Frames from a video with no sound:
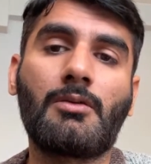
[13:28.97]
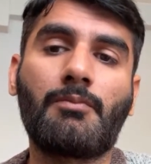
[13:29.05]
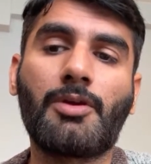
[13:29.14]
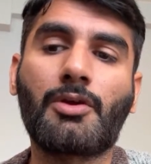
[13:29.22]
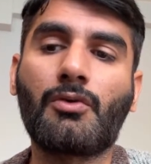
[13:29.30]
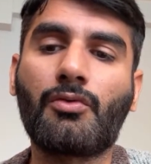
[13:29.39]

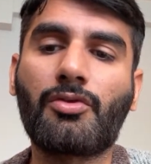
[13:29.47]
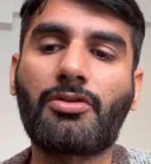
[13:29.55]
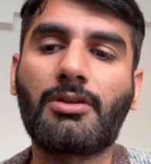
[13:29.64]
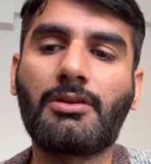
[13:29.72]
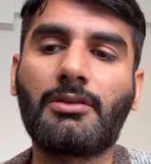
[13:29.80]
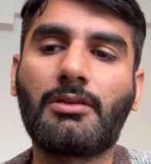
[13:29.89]

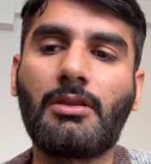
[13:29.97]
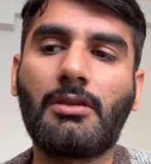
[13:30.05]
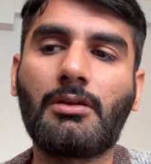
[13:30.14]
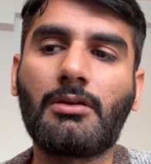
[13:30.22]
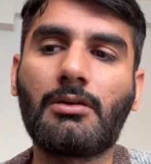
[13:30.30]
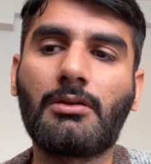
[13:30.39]
because
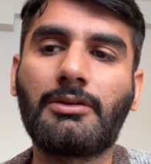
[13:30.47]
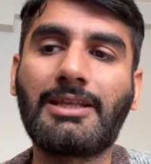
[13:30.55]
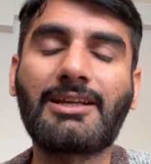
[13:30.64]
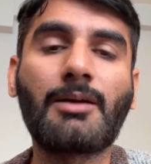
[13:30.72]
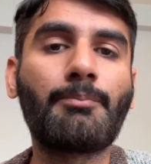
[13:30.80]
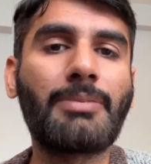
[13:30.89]
they
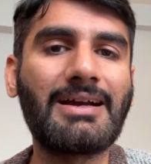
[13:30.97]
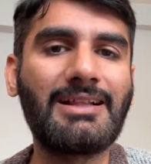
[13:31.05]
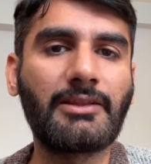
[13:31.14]
compile